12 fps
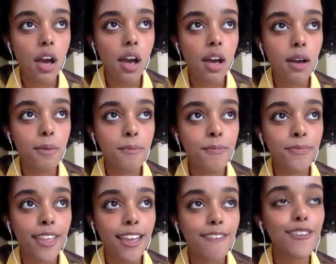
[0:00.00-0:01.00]
I've
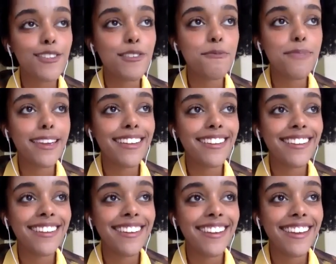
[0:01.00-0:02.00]
also
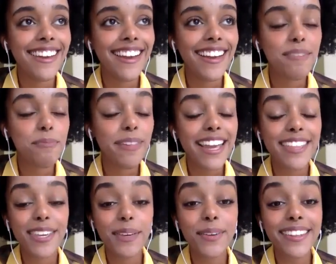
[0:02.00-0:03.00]
been playing
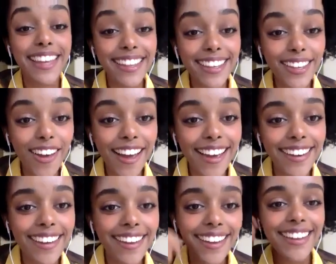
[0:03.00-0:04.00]
the ukulele a
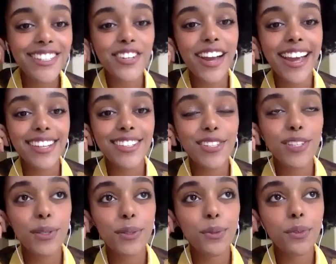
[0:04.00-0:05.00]
lot, trying
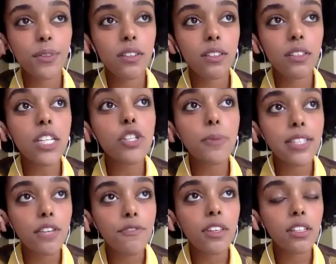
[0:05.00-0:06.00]
to teach
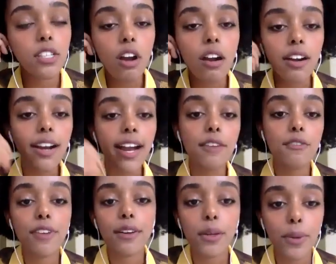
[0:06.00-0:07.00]
myself the guitar. I have
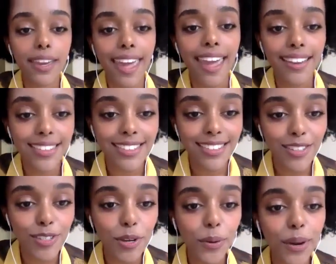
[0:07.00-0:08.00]
very weak hands,
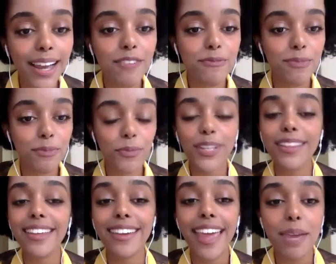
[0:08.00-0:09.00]
so I've been
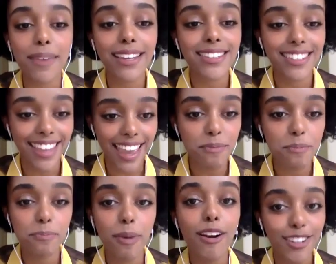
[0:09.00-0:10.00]
really aiming to
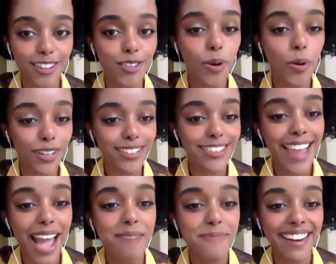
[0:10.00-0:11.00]
get bar chords
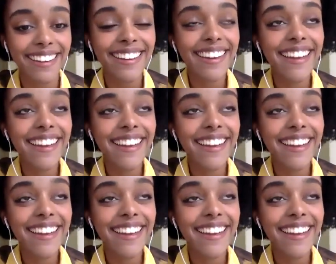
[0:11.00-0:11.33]
happening.